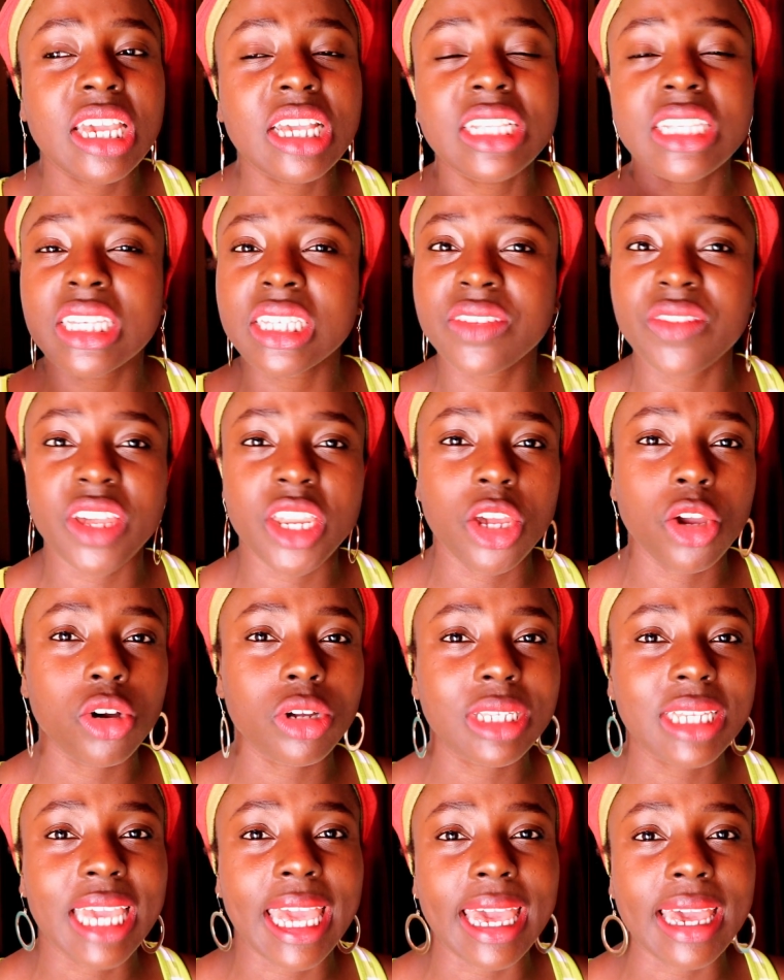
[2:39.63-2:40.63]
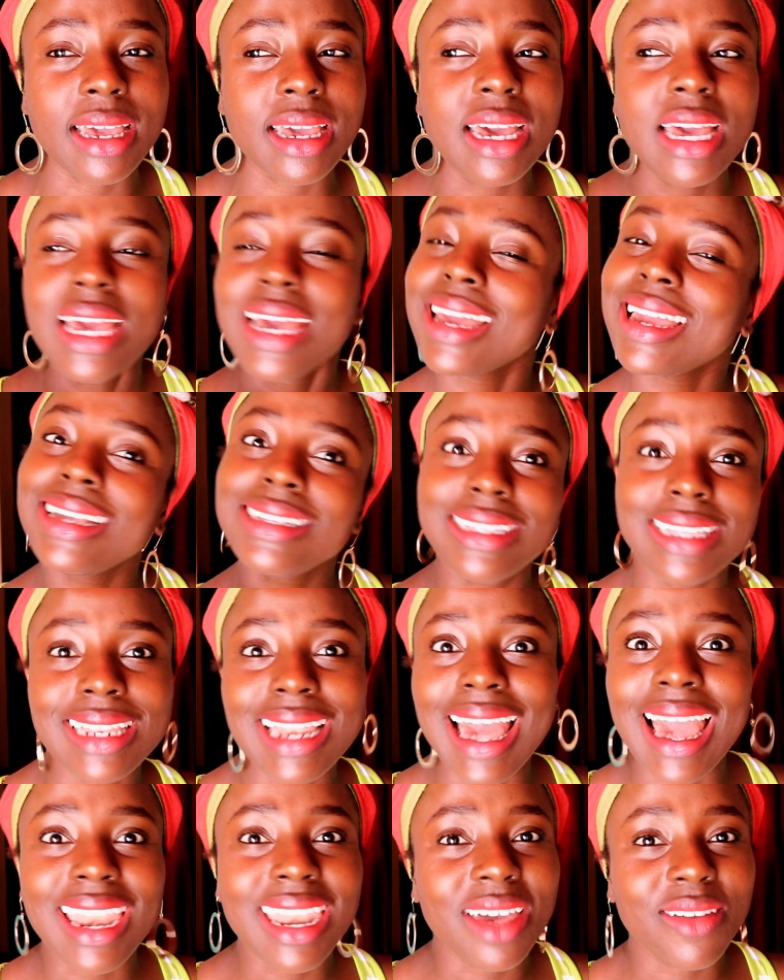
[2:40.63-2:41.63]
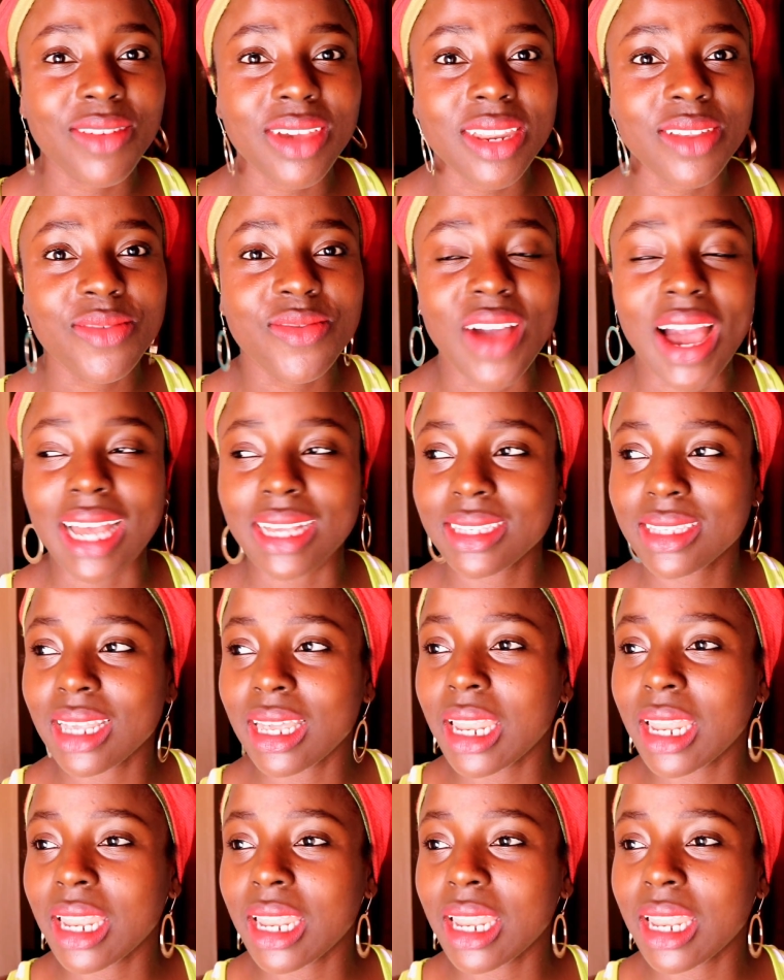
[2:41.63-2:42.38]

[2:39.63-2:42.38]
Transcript: it is very hot cake the zinaenda very fast